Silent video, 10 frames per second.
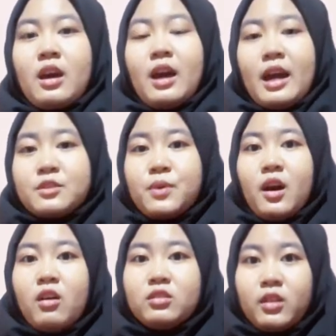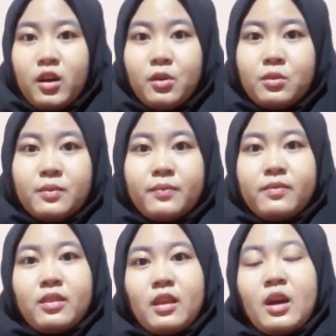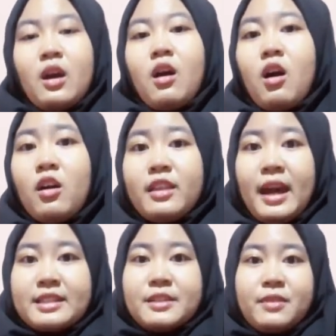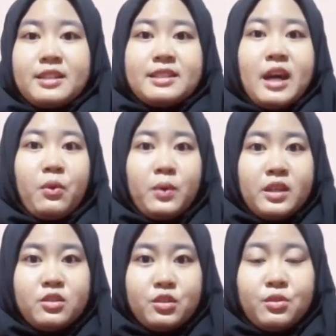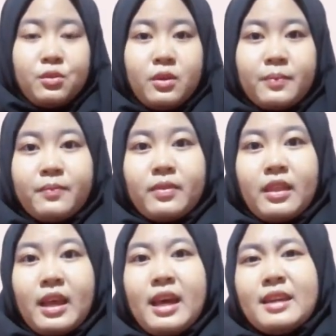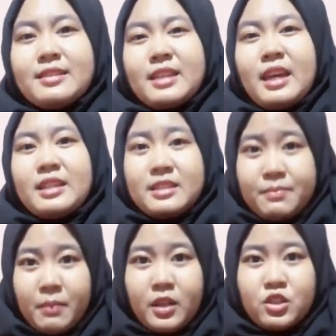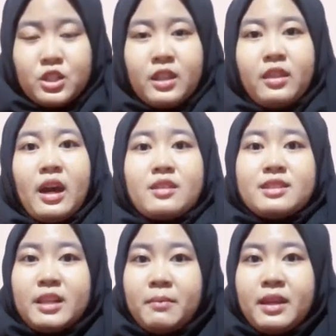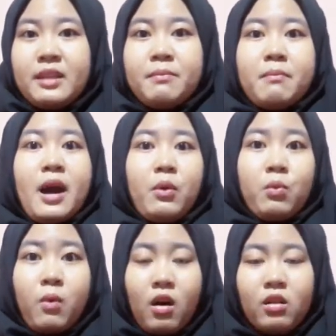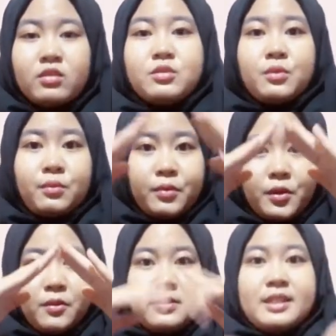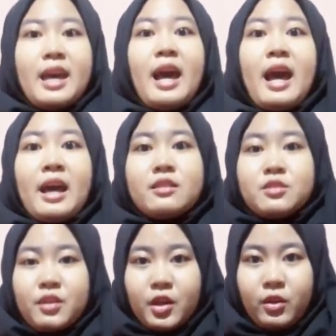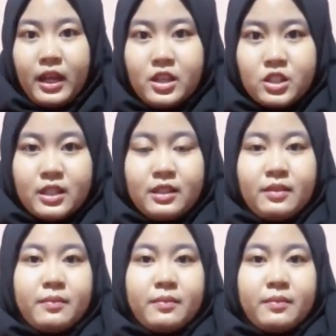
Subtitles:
As we all know, all the activities that we do is in a dimension that is limited by walls, roofs, and circulation.